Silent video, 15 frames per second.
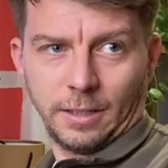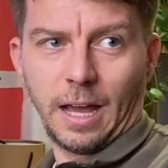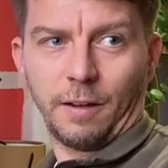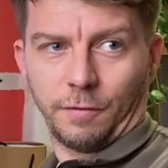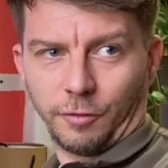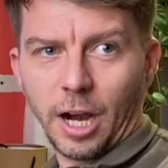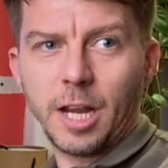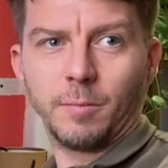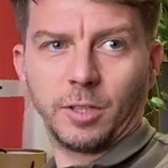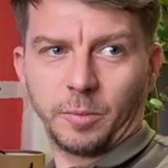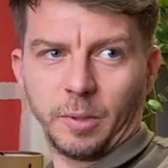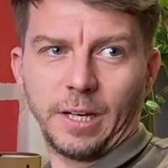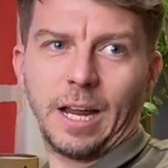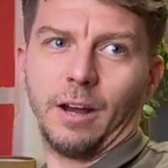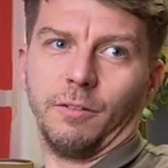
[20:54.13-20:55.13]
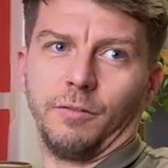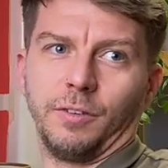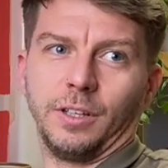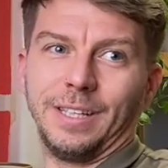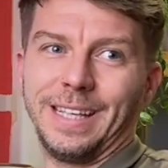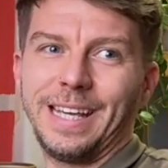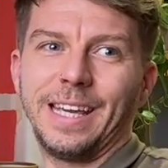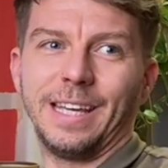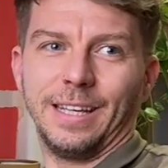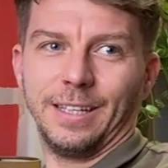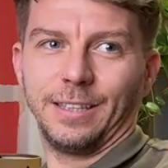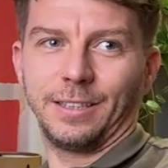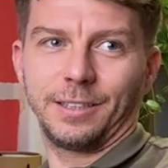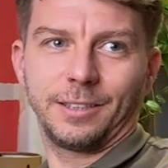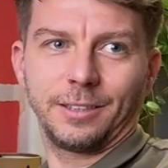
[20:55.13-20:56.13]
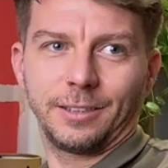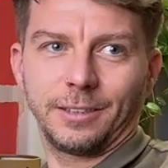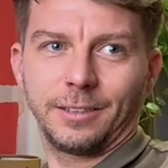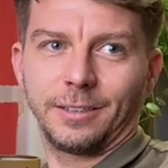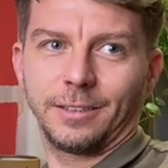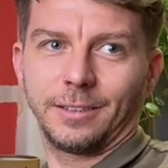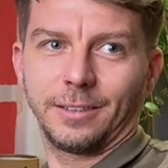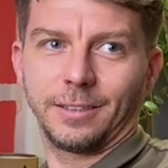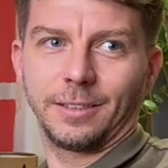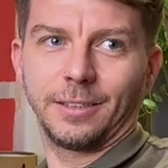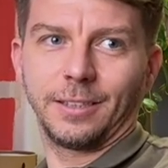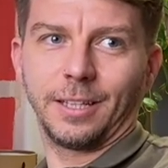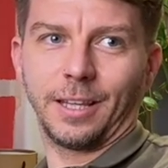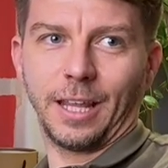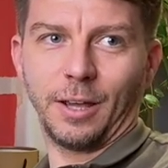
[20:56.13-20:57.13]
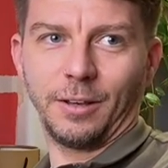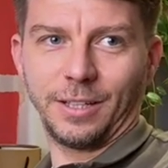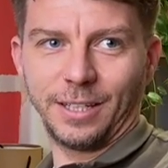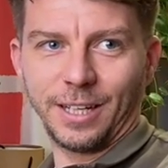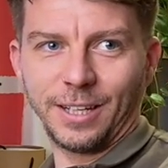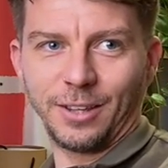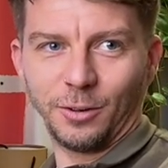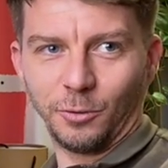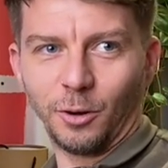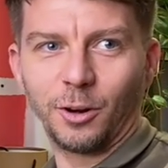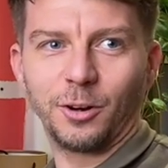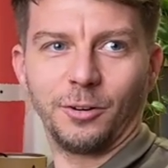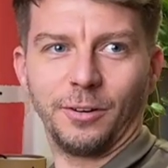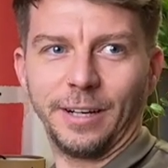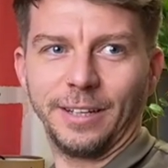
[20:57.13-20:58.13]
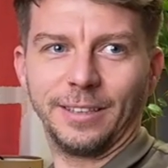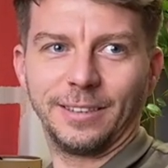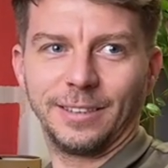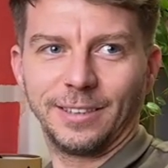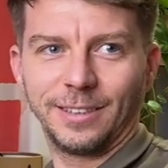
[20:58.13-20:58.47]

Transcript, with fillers: That frame has been out for years and they did the rockering.